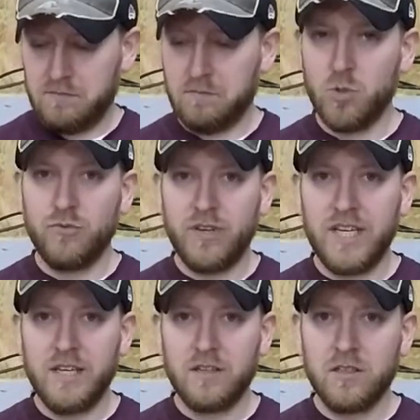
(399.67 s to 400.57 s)
move
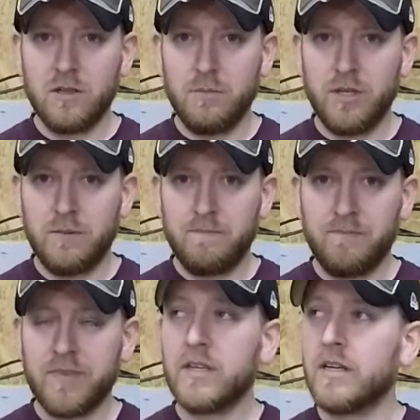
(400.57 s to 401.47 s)
in a little bit,
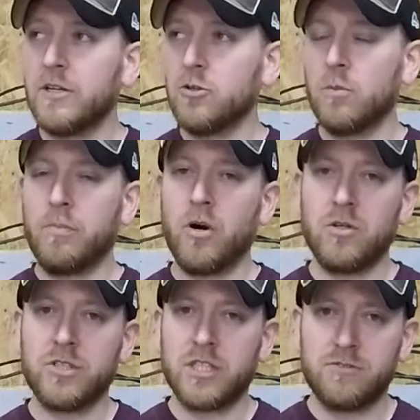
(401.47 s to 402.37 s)
and I do
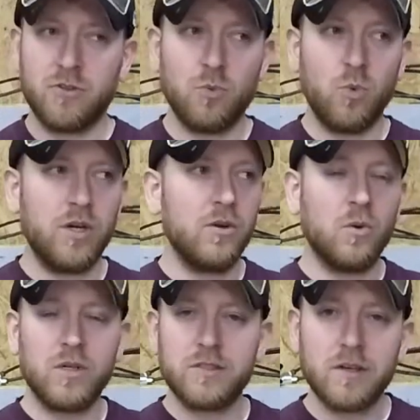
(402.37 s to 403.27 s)
apologize for the wind
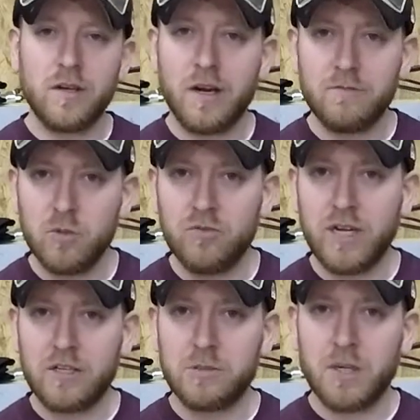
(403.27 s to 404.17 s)
noise. I, I've moved
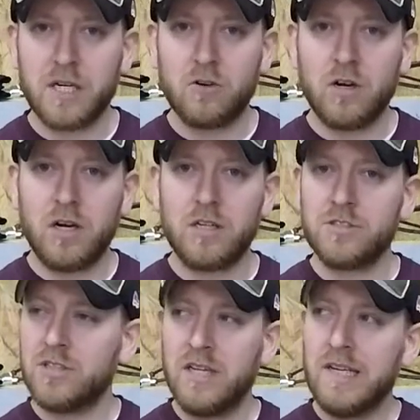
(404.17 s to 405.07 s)
out to my garage.
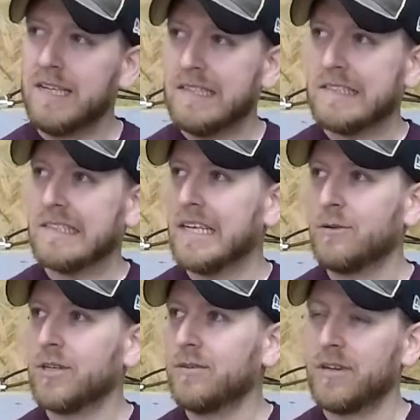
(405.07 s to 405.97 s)
Today
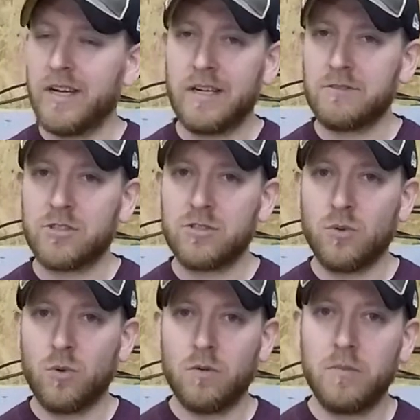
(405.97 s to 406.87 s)
we're getting ready to have a
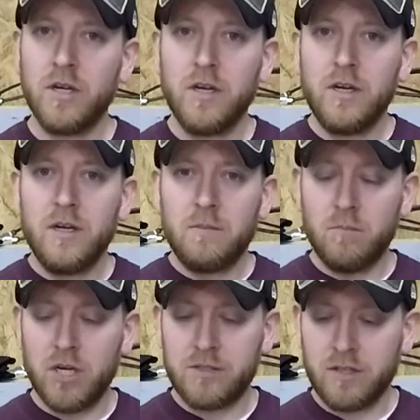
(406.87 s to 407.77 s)
storm,
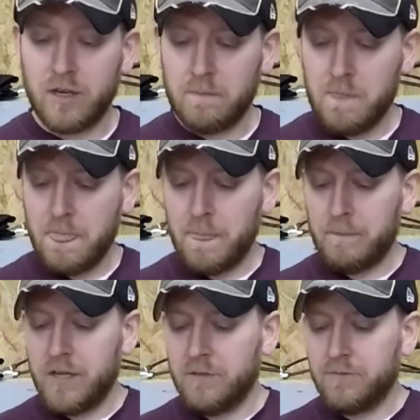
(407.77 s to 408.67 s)
but um,
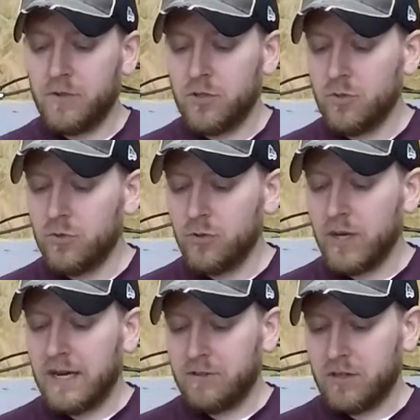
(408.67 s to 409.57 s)
if you do
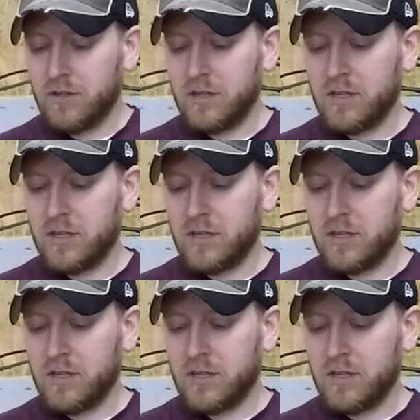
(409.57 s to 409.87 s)
have it